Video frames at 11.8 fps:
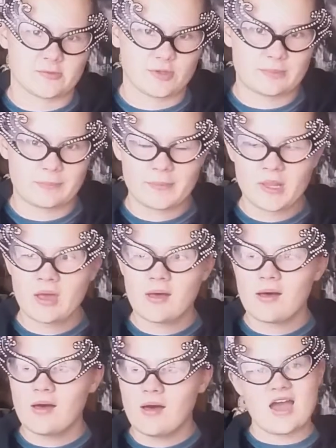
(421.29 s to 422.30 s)
of him,
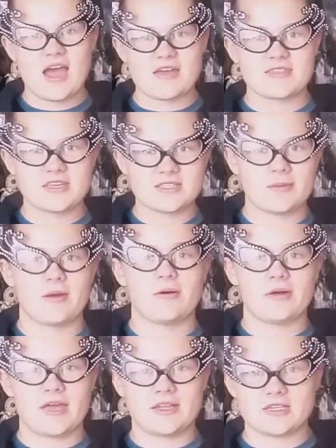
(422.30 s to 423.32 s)
and they
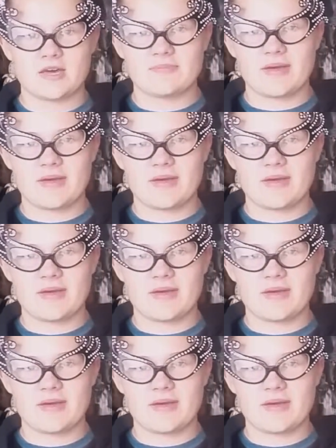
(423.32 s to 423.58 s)
somehow end up